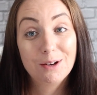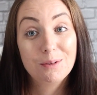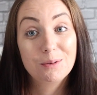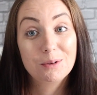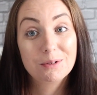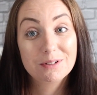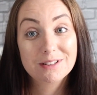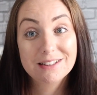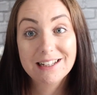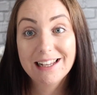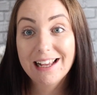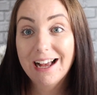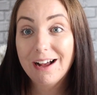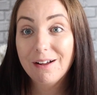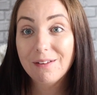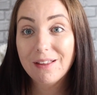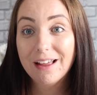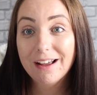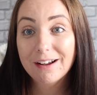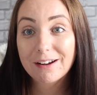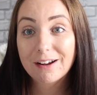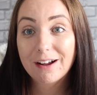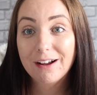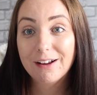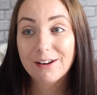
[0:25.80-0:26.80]
we'll see how
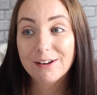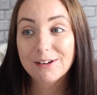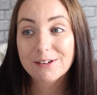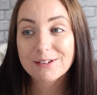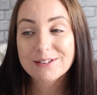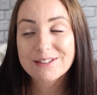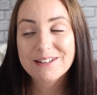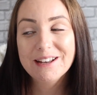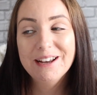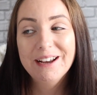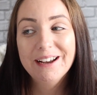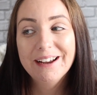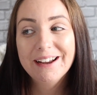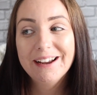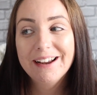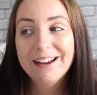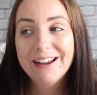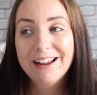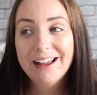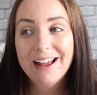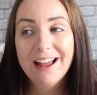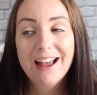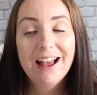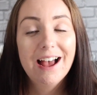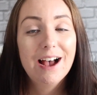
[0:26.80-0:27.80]
that goes.
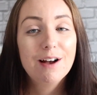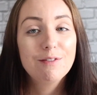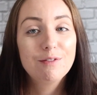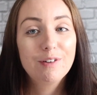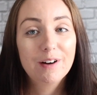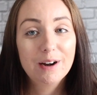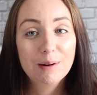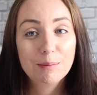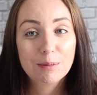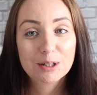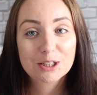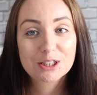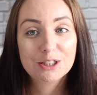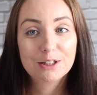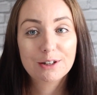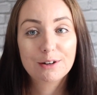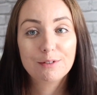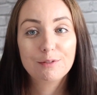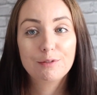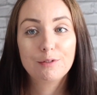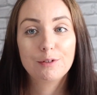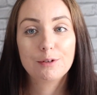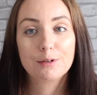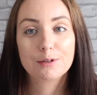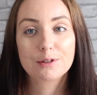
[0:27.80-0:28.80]
Very much looking
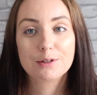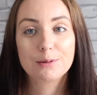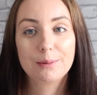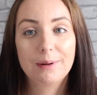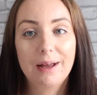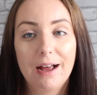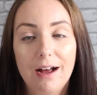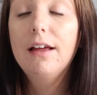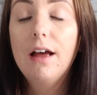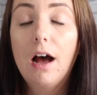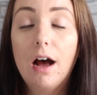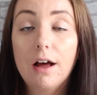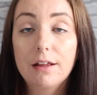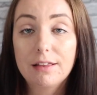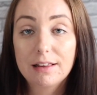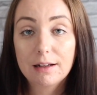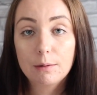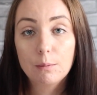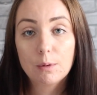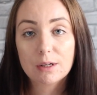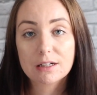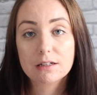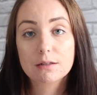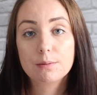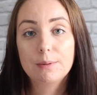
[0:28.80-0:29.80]
forward to it. I think
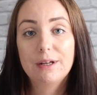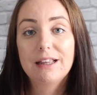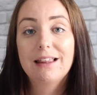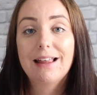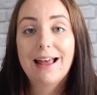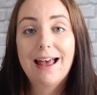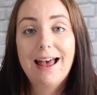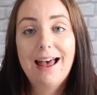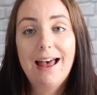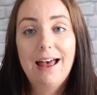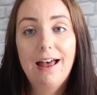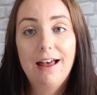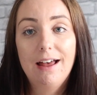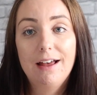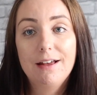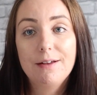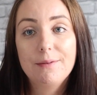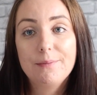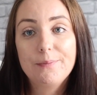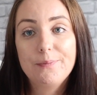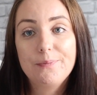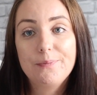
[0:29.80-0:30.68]
once we're there,